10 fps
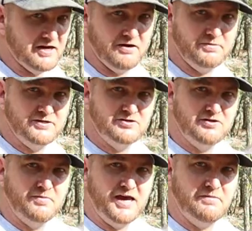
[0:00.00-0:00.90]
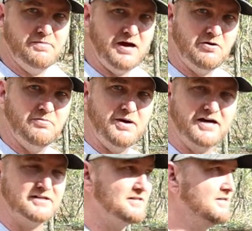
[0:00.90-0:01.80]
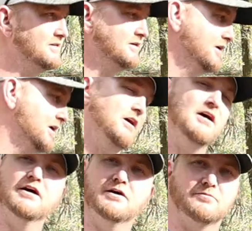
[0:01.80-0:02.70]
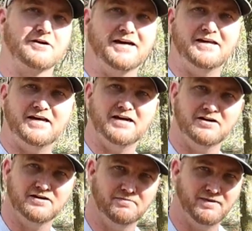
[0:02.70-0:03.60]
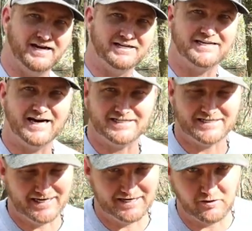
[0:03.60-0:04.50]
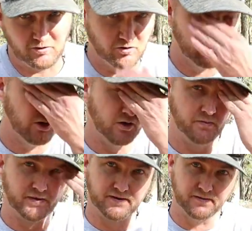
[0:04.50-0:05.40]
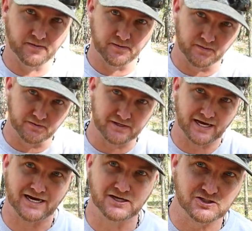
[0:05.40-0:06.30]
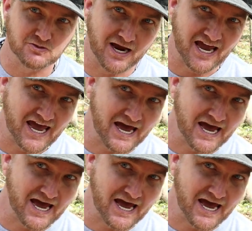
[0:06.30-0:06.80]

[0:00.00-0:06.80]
it up into the main power box. We're getting there. Man, it's hot today though. Got a little sweat